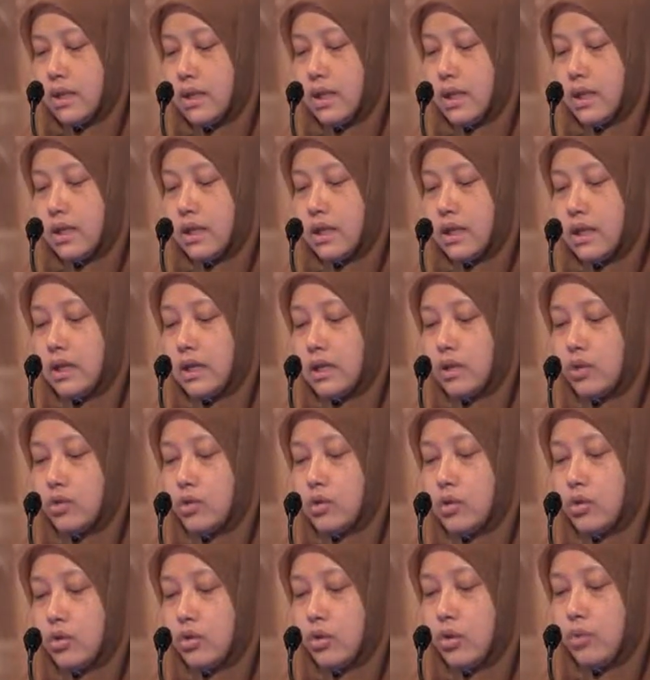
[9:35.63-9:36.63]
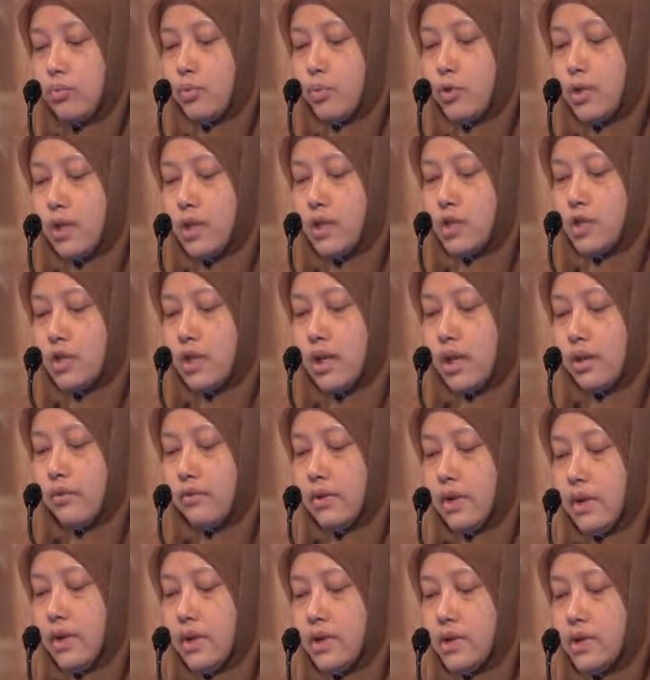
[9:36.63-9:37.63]
and includes a corporation
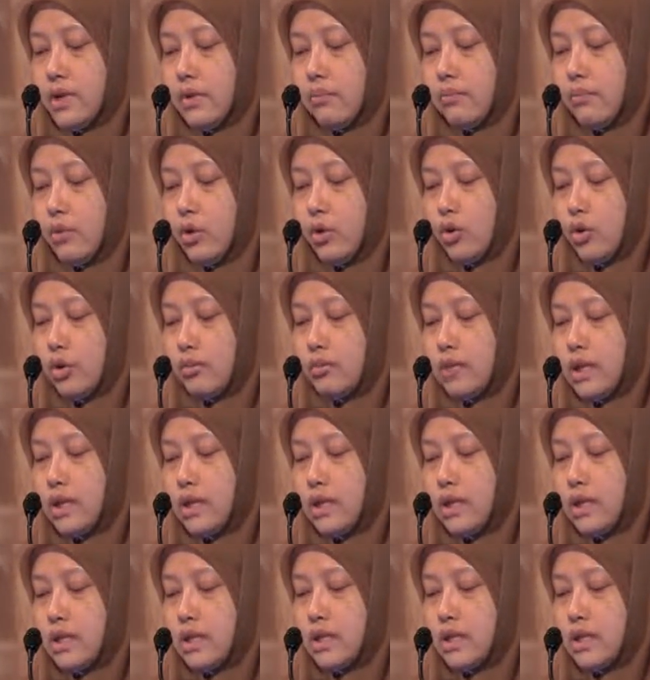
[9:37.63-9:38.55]
having in its employment at